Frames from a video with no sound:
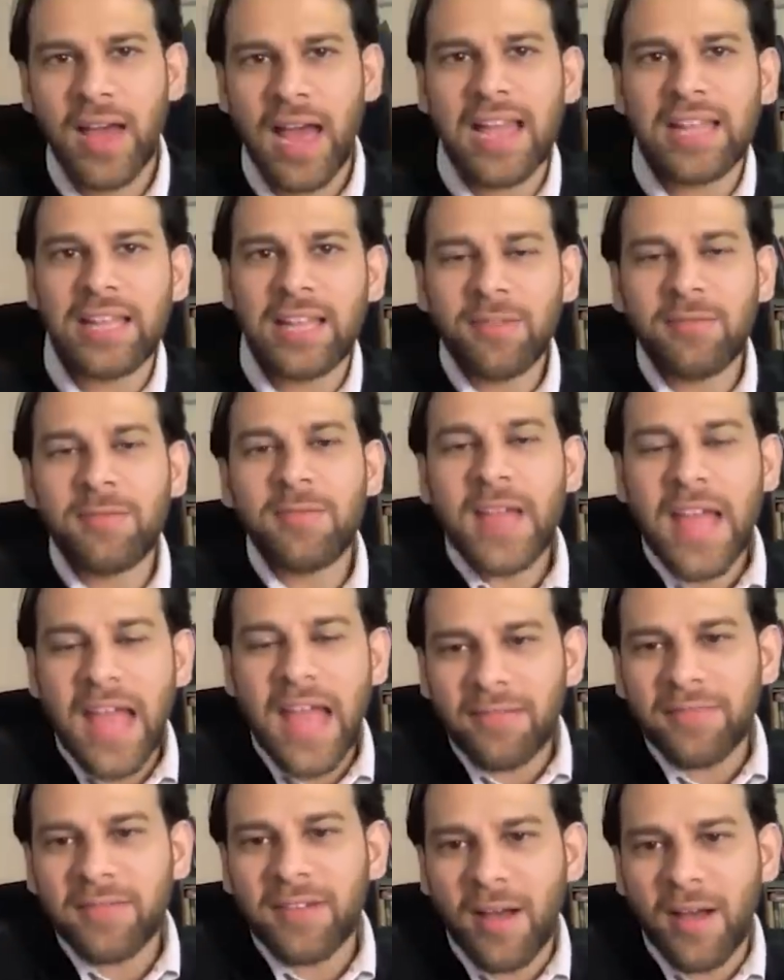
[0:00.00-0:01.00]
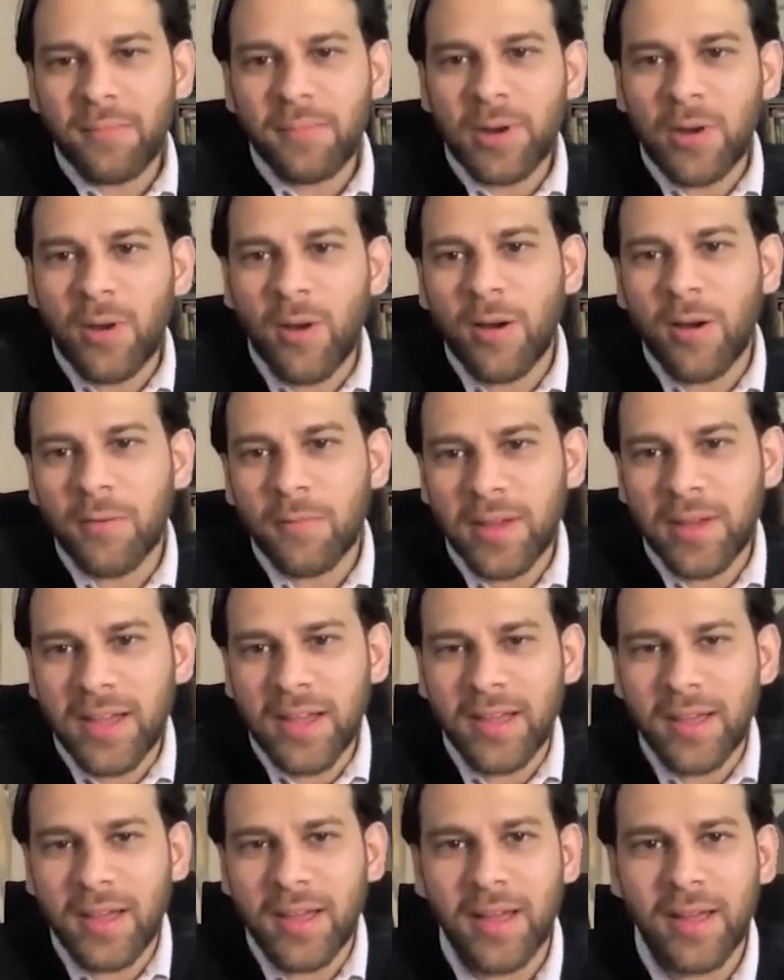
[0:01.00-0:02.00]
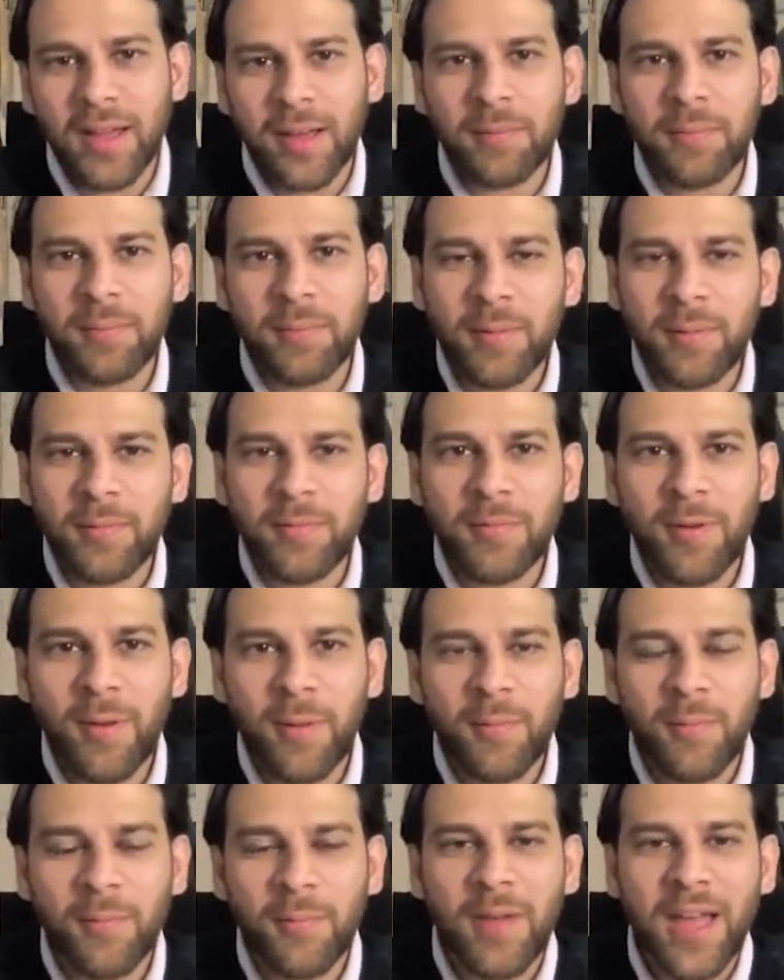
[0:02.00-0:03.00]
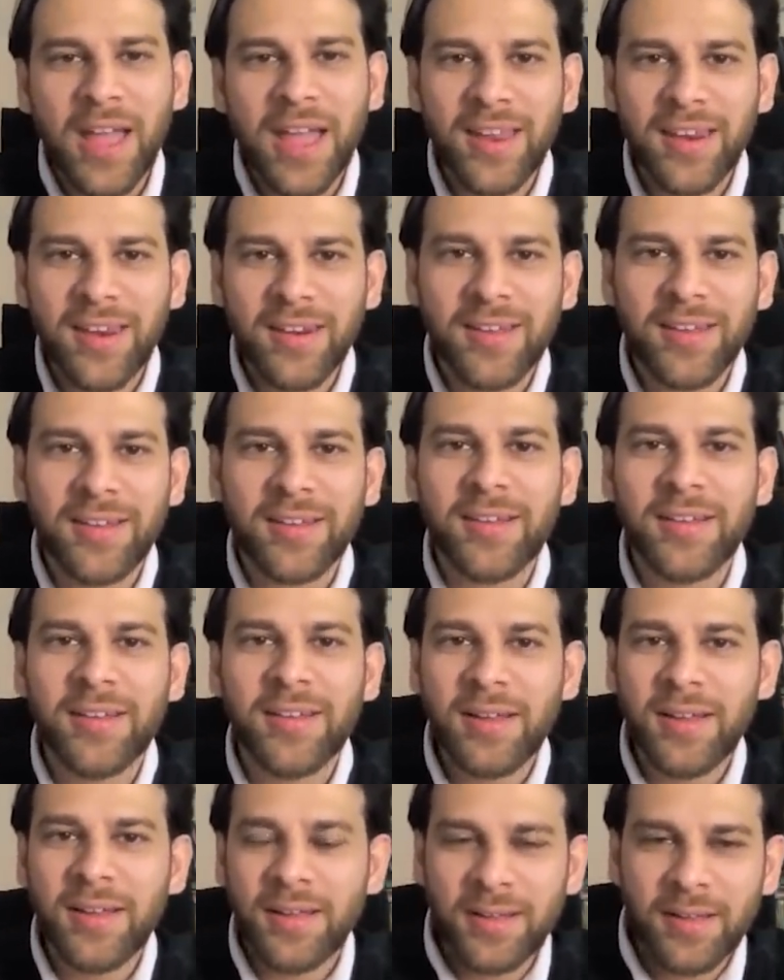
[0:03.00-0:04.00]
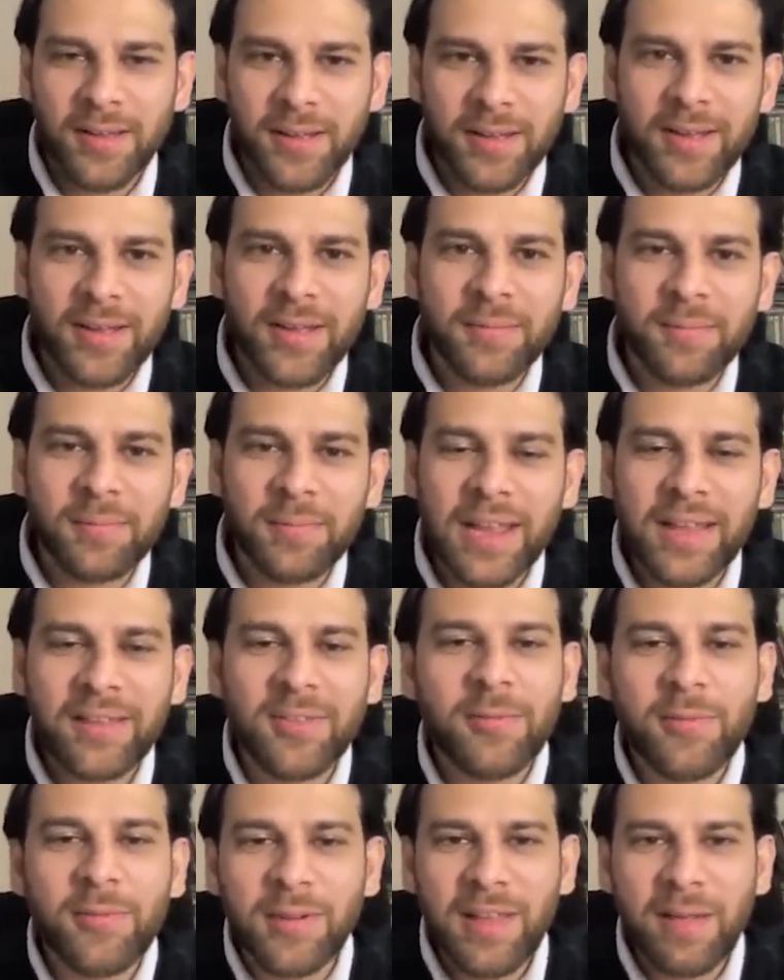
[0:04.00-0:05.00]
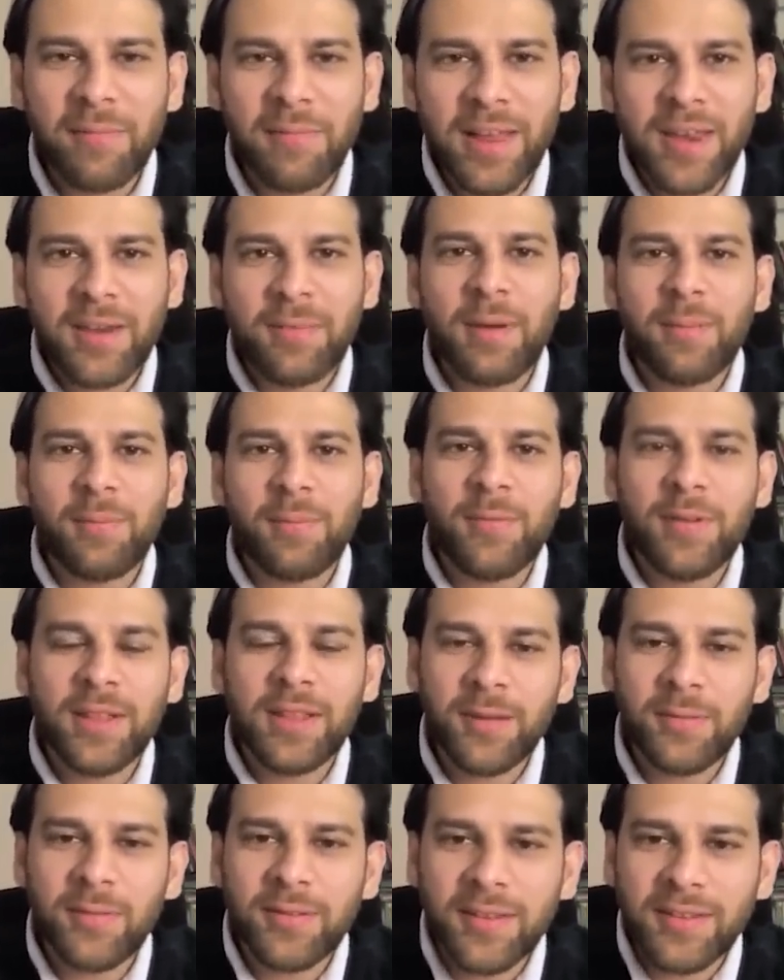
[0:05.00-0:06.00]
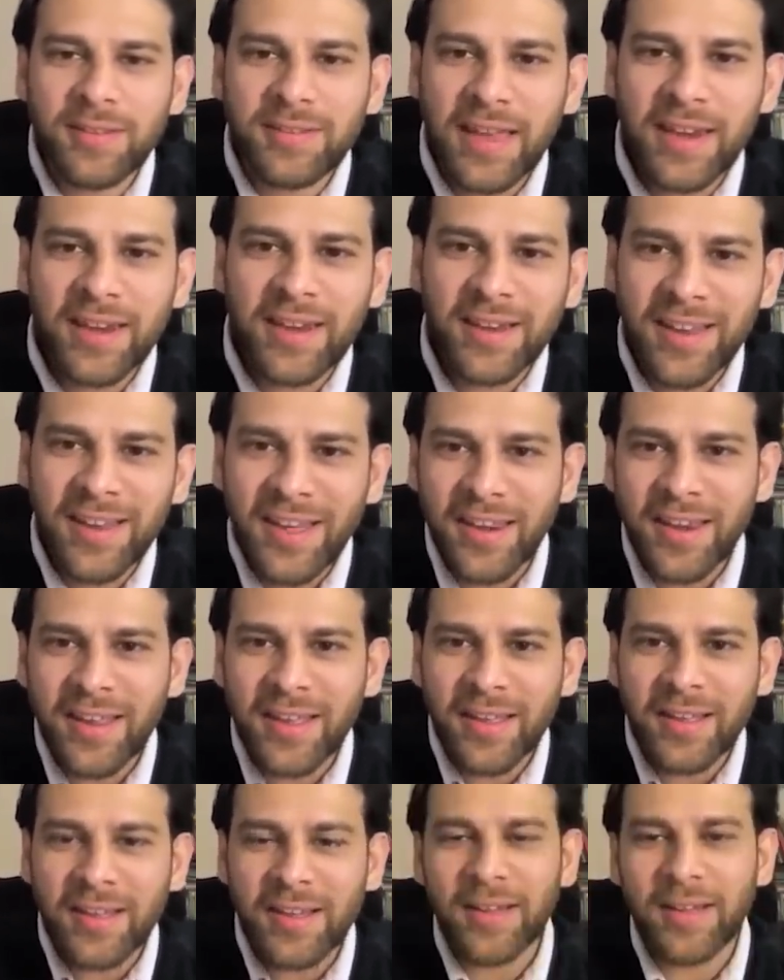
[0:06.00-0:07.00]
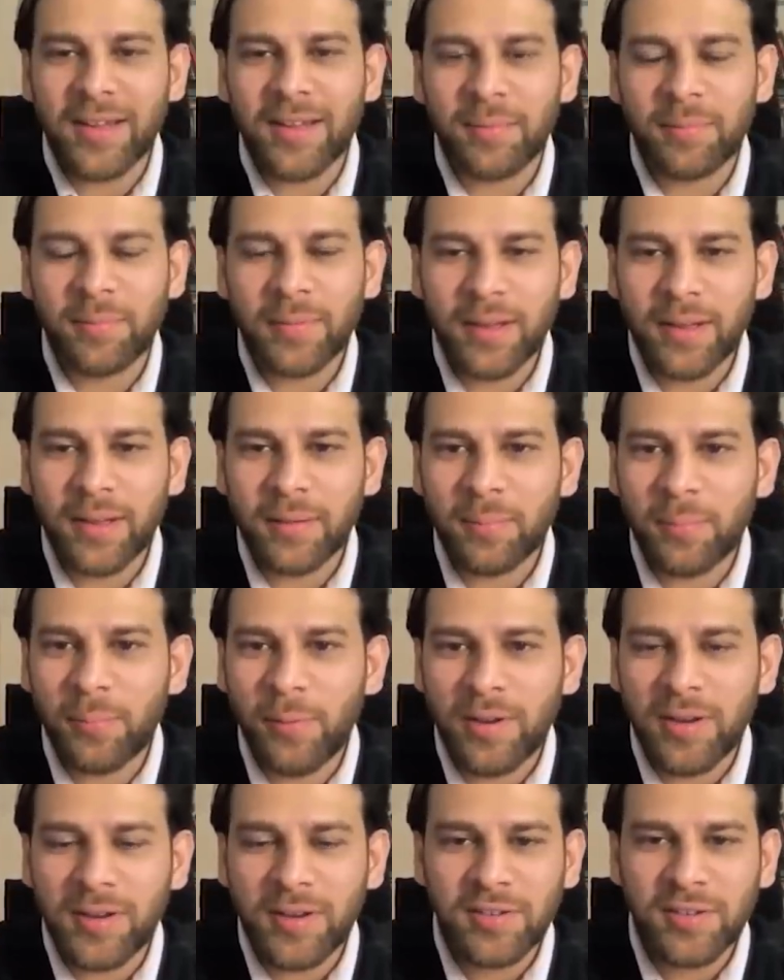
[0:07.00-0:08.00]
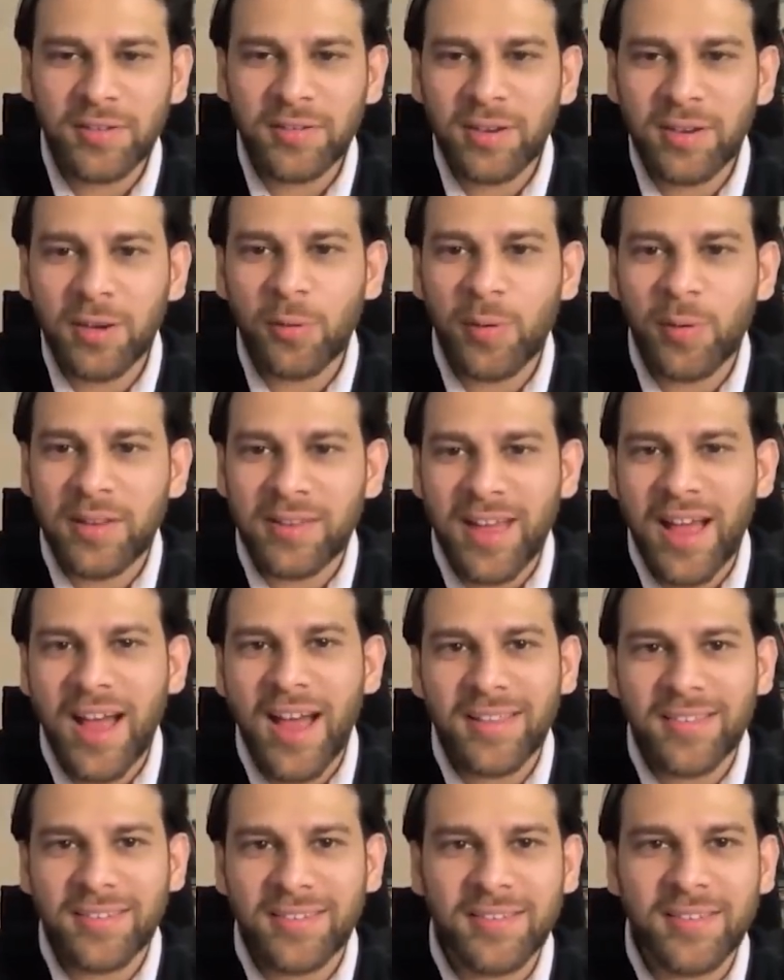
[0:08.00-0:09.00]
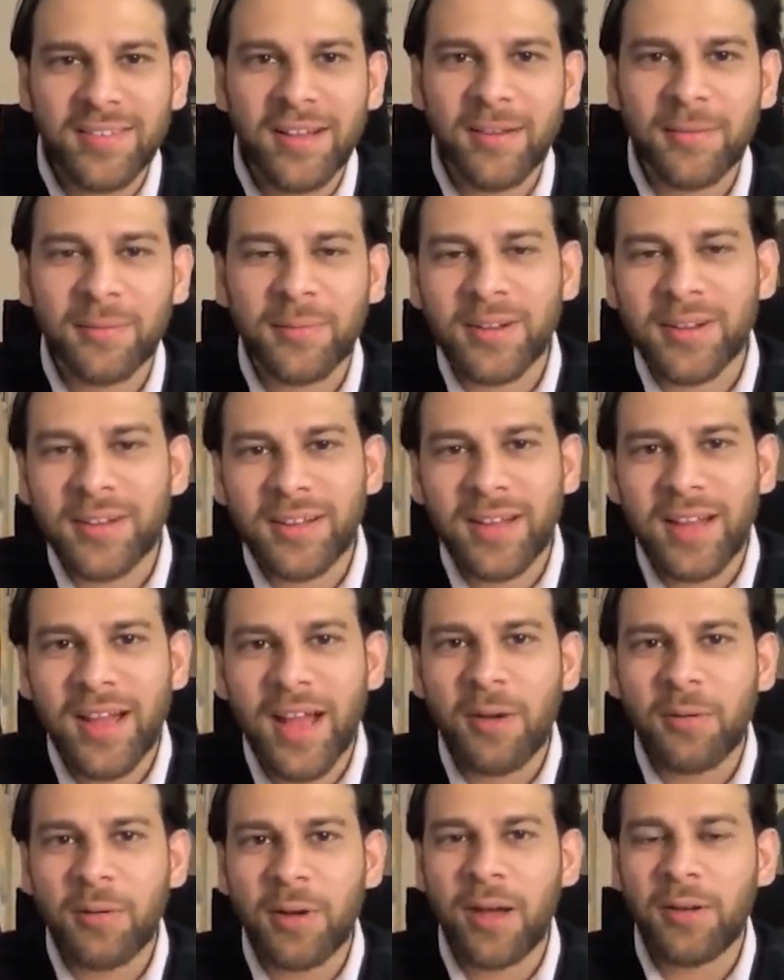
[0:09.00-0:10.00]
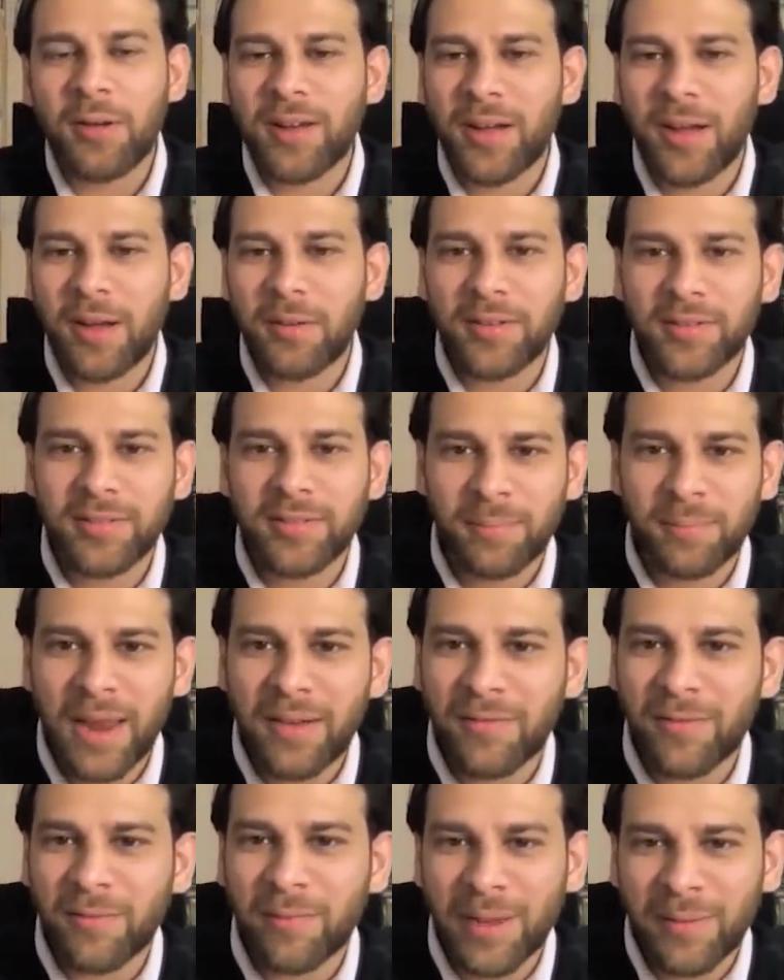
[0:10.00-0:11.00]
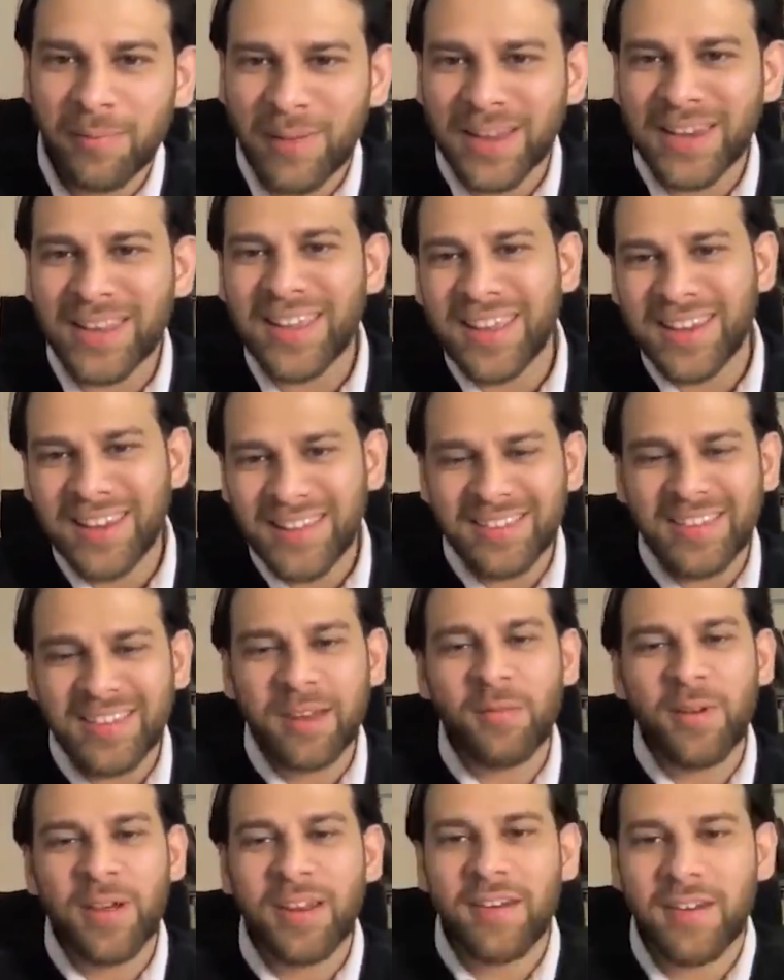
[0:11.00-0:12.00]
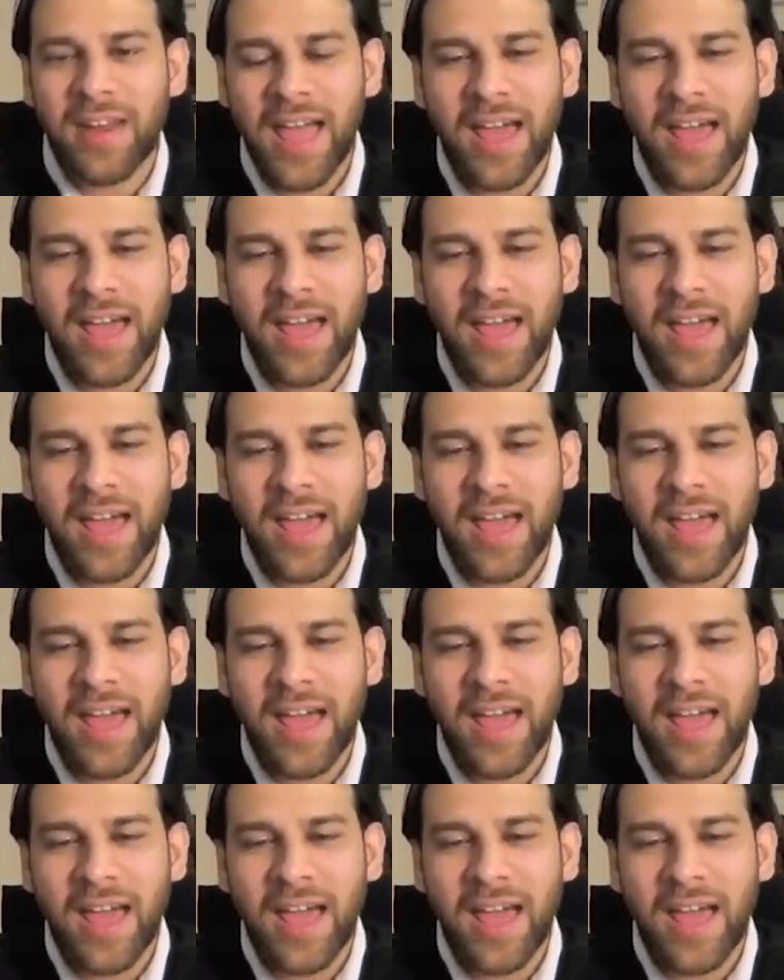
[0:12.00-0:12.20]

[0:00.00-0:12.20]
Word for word: i think we have come a long way uh, from where uh, uh, like so for example i remember when there was a senate hearing uh, uh, politicians in us asked zuckerberg how how how does the platform make money and he said one